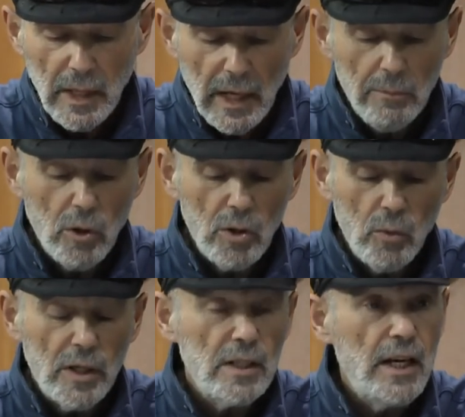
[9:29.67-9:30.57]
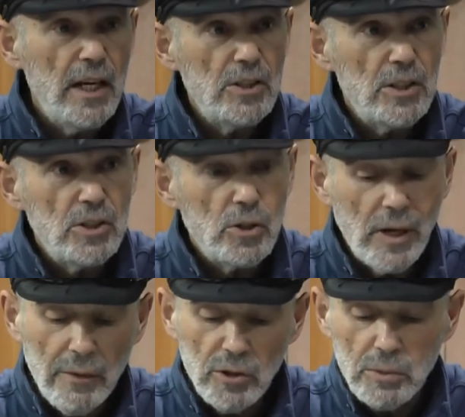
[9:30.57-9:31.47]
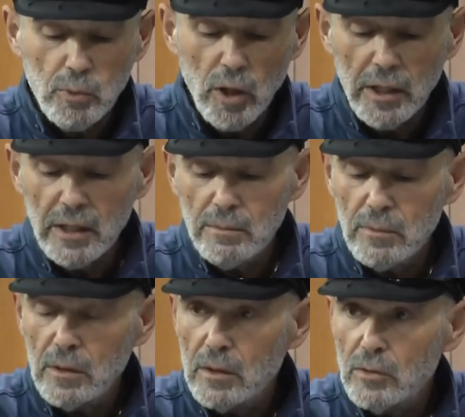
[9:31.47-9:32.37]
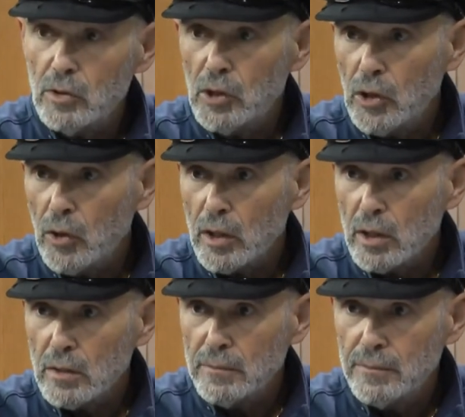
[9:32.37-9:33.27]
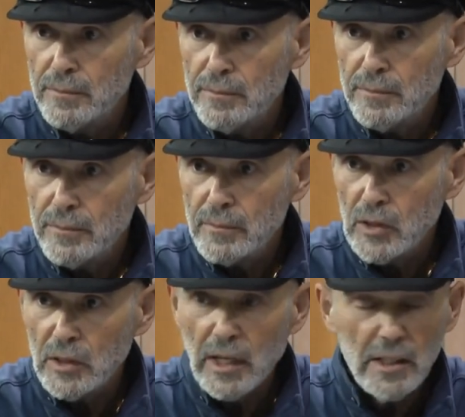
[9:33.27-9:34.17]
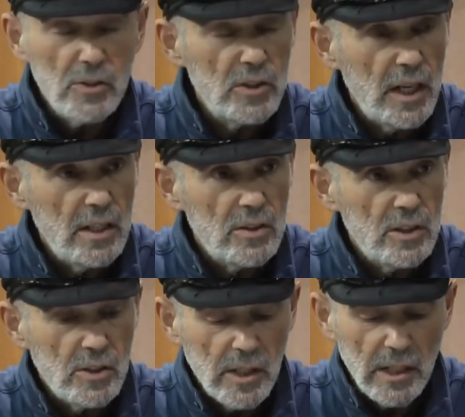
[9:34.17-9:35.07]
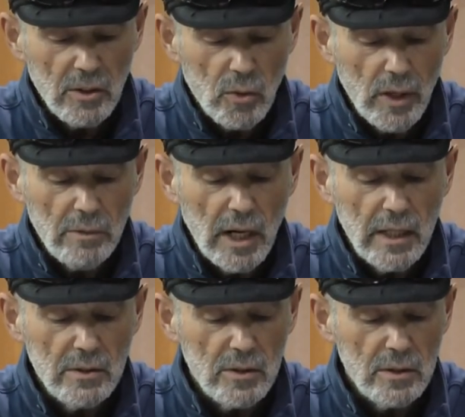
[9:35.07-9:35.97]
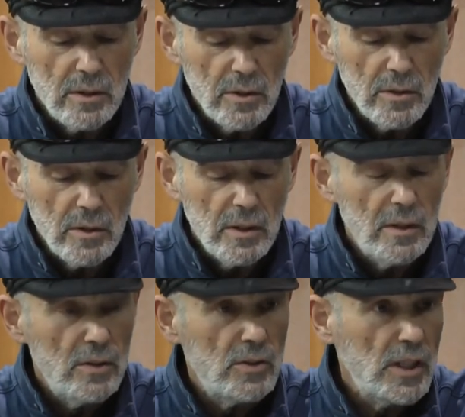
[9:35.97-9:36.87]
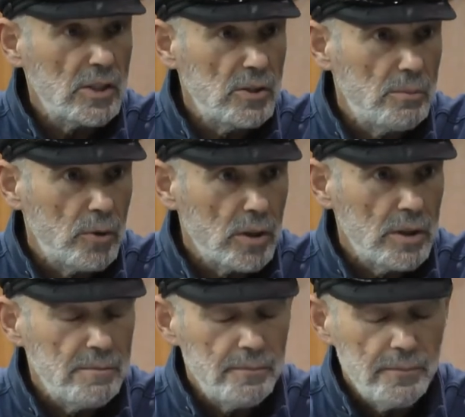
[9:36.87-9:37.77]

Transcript: On more than one occasion, his travels brought him to New York, to the United States, and he stayed in Crown Heights, a section of Brooklyn.